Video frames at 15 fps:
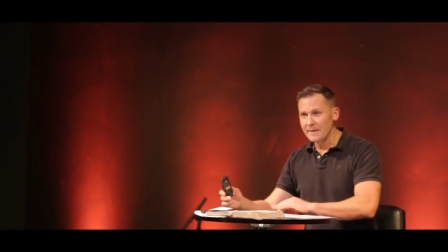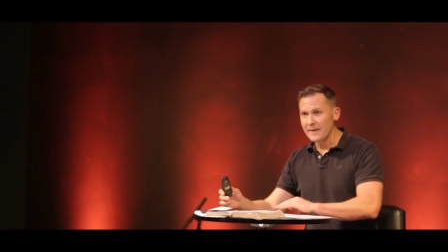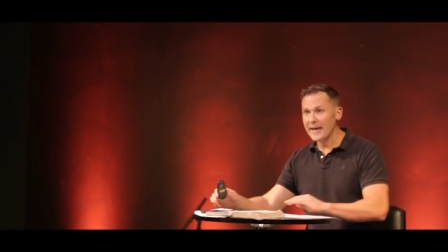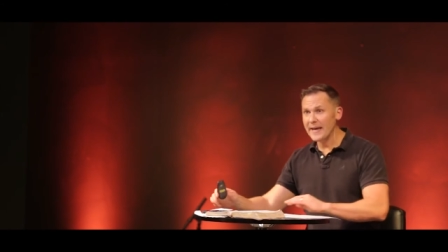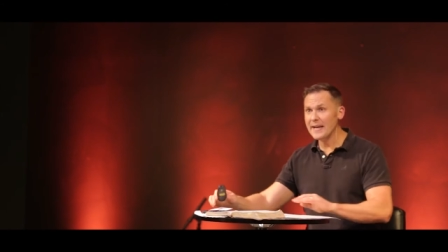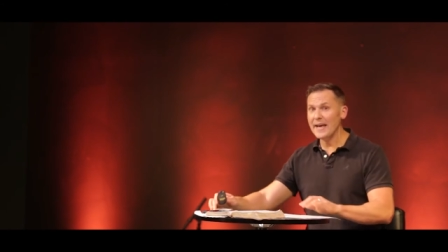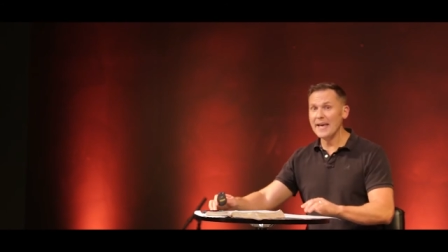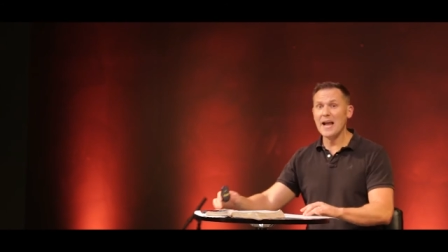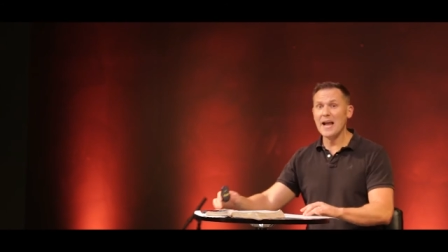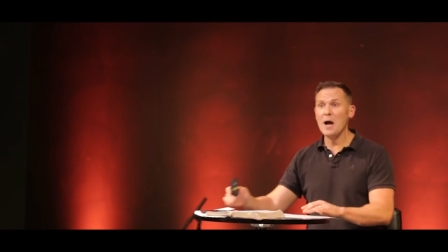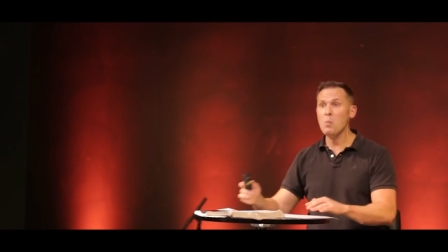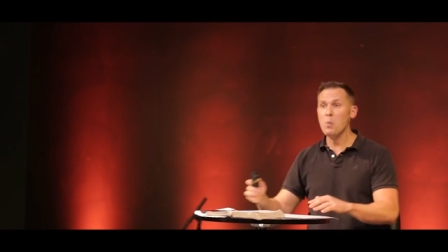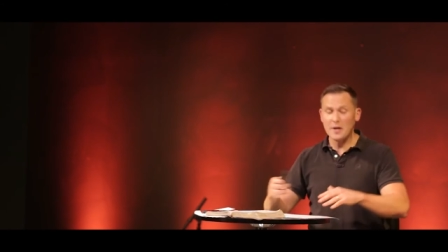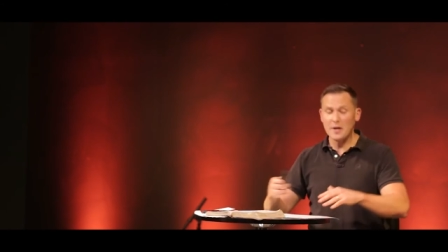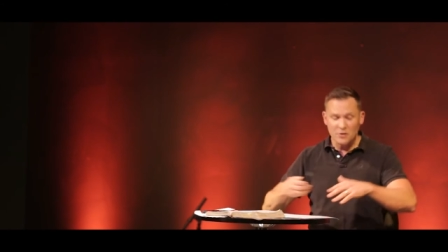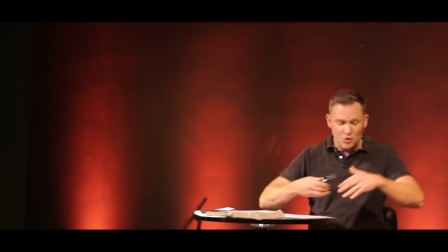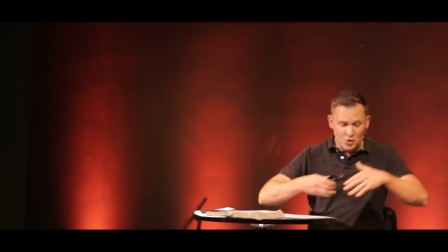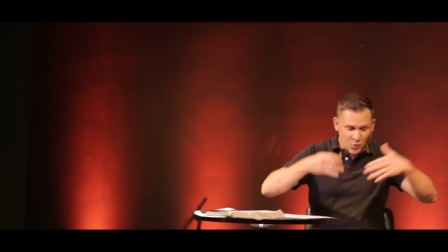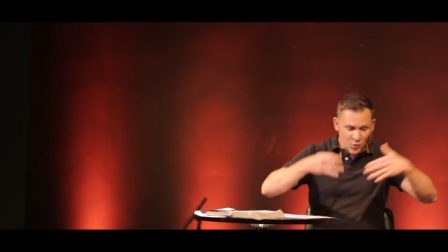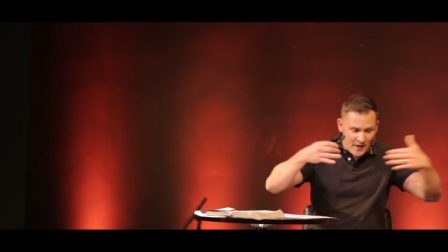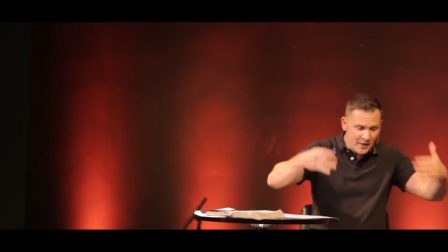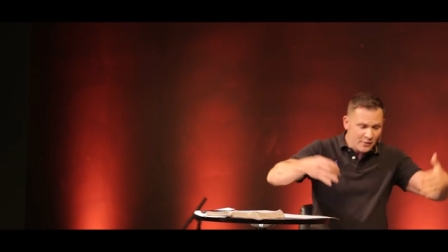and, and I want to
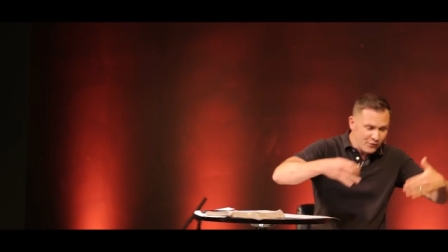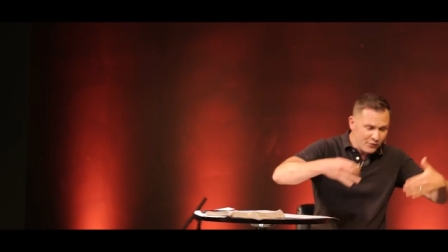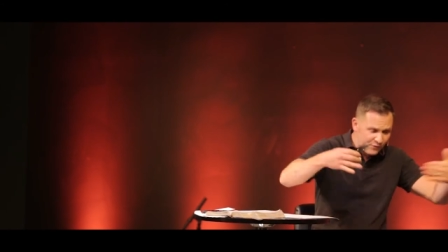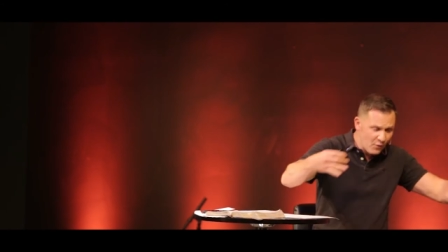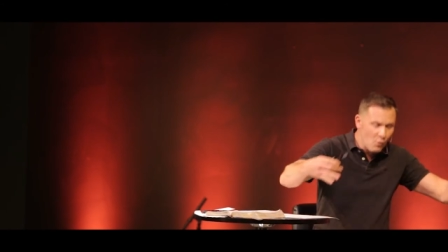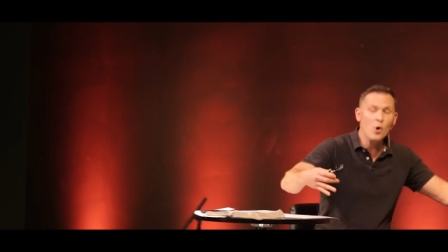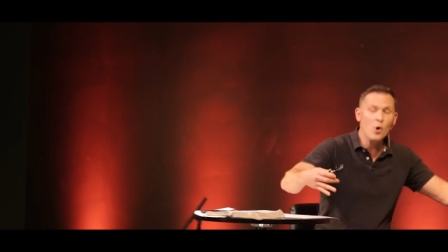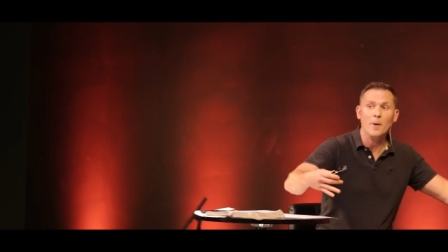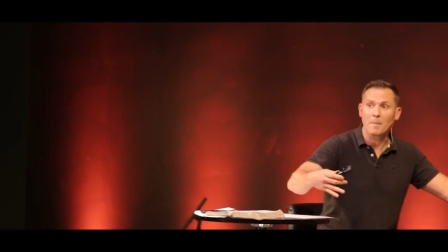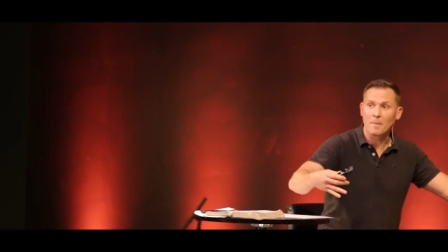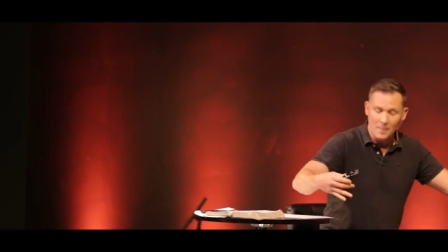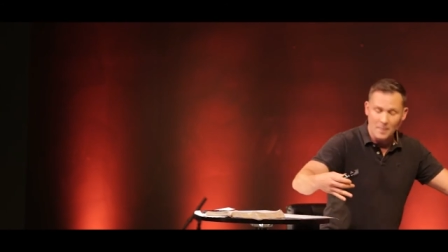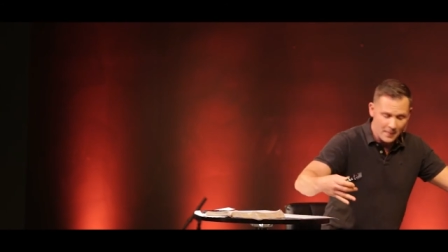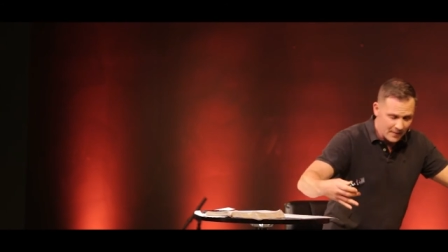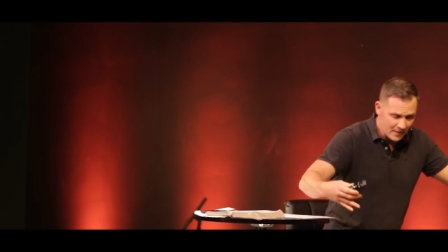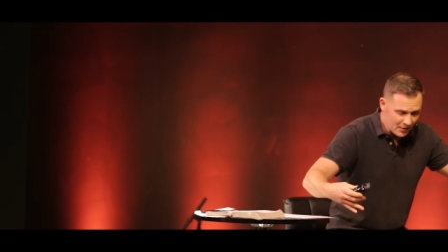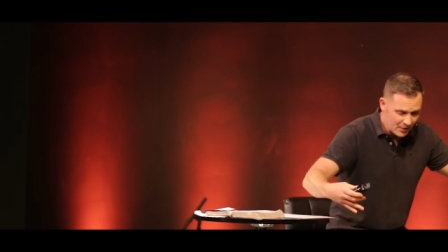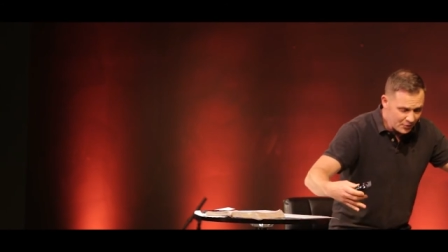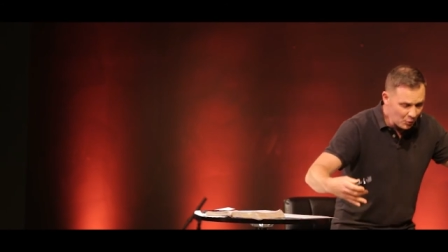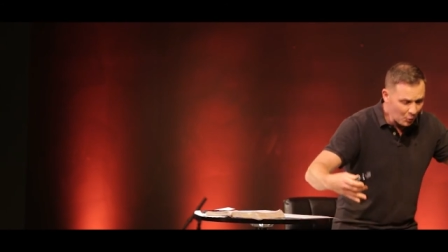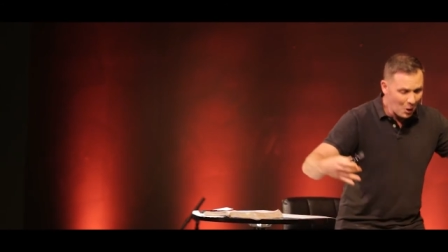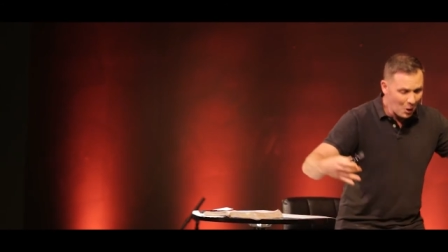transform
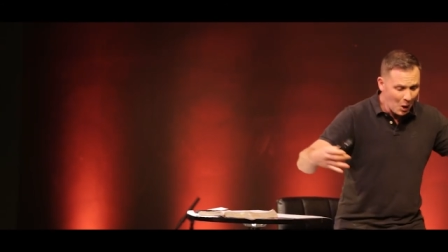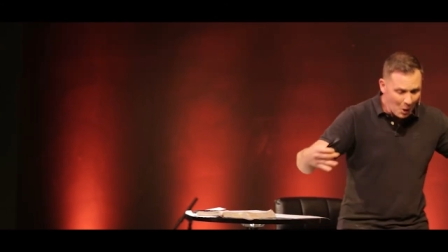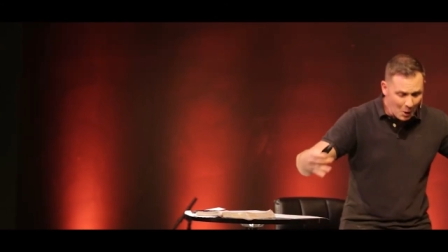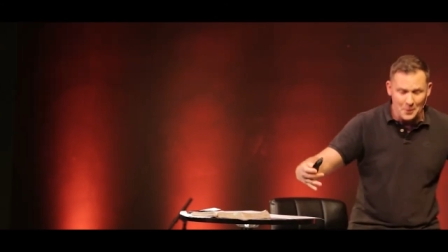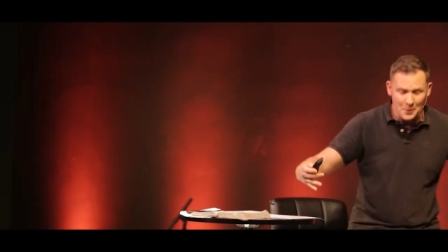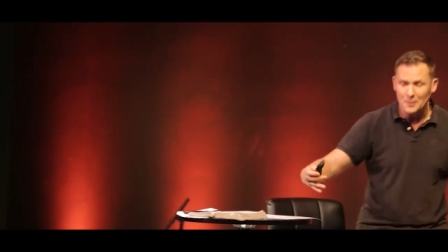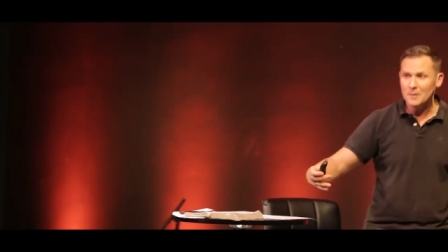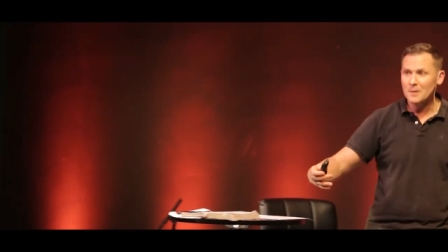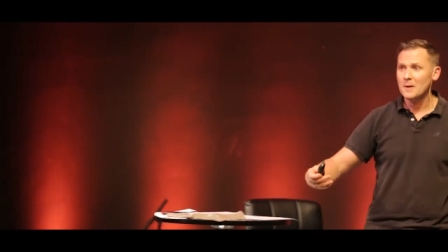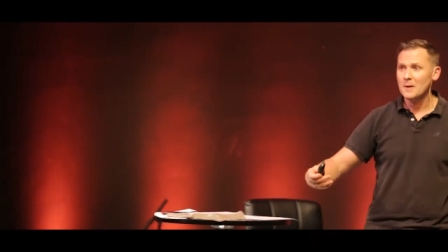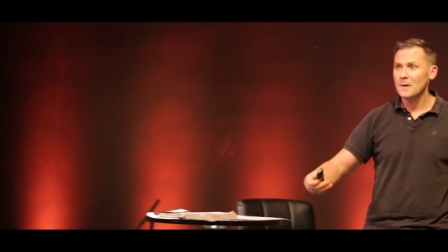your heart.